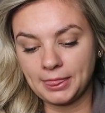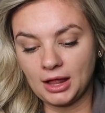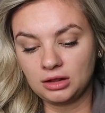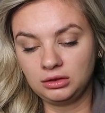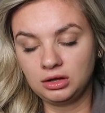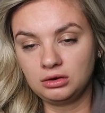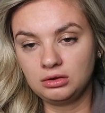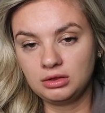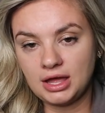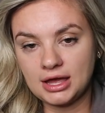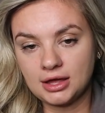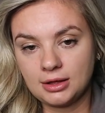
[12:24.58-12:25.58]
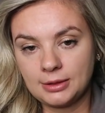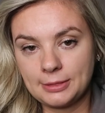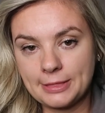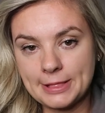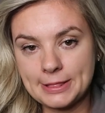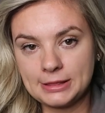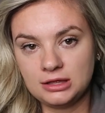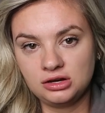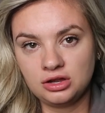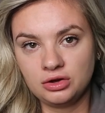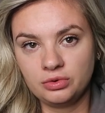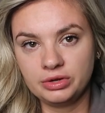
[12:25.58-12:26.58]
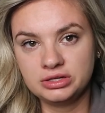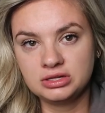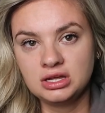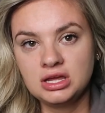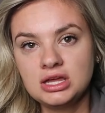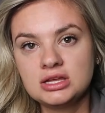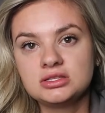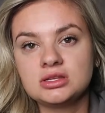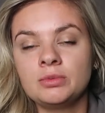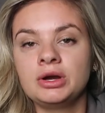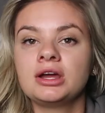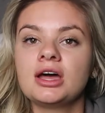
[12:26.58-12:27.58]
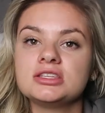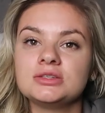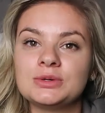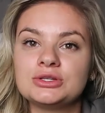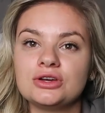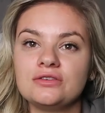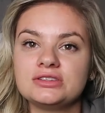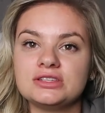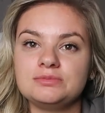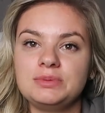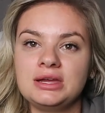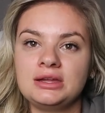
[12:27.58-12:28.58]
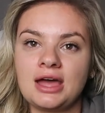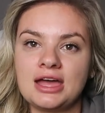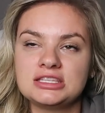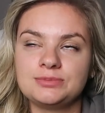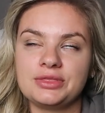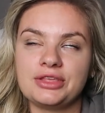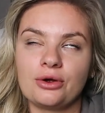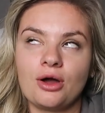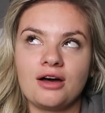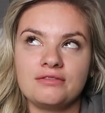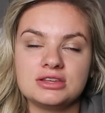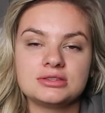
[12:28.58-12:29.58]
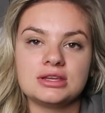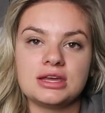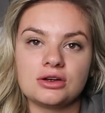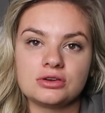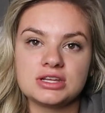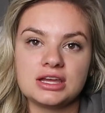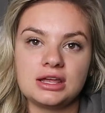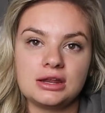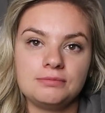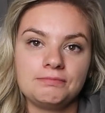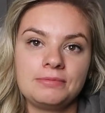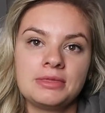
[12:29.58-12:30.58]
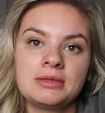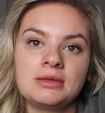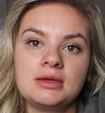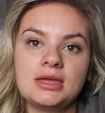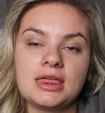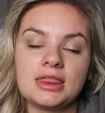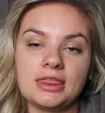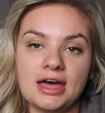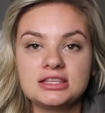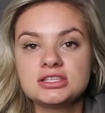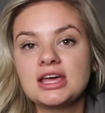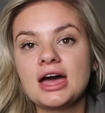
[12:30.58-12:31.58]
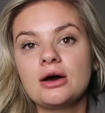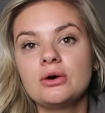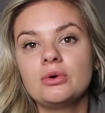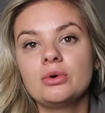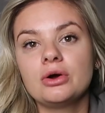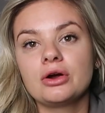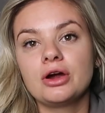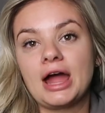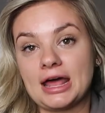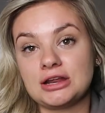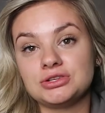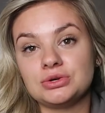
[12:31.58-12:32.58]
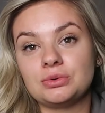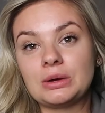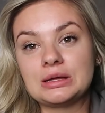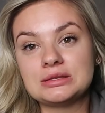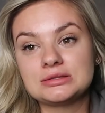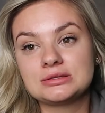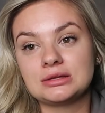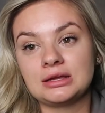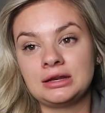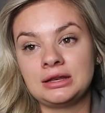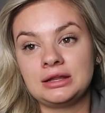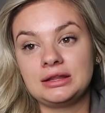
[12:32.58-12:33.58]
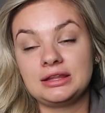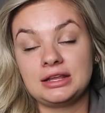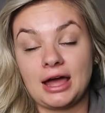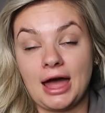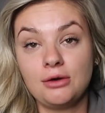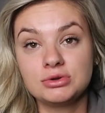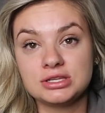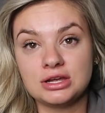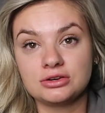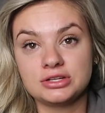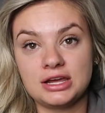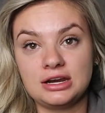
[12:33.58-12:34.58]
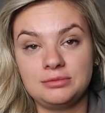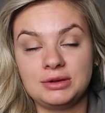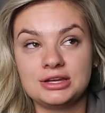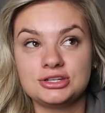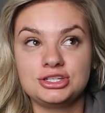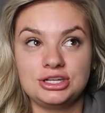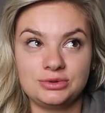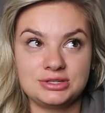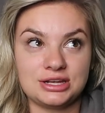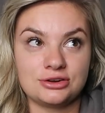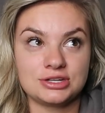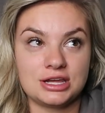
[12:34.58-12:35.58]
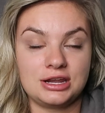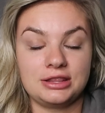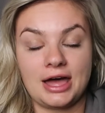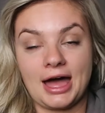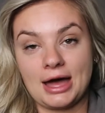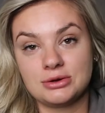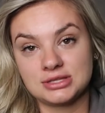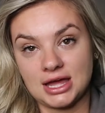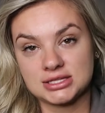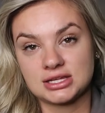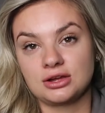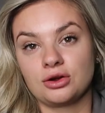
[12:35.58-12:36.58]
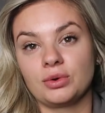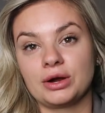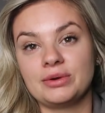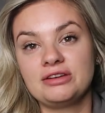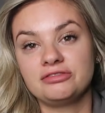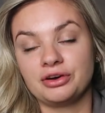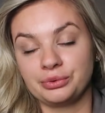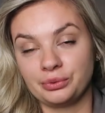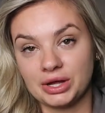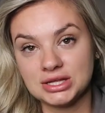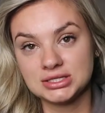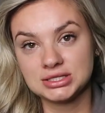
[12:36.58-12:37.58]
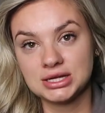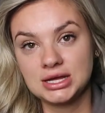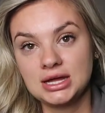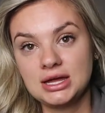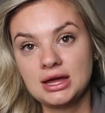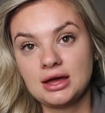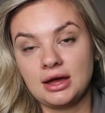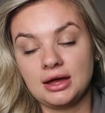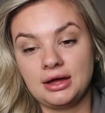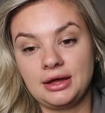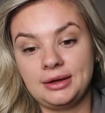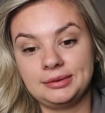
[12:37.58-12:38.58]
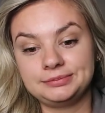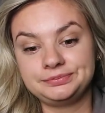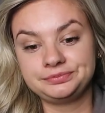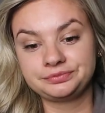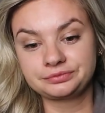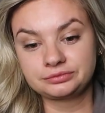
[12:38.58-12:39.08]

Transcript: a little like, you know, when someone in customer service is being nice, but they're obviously irritated. That's how her attitude was. And then I was irritated because she was irritated that I was asking her where my phone was. And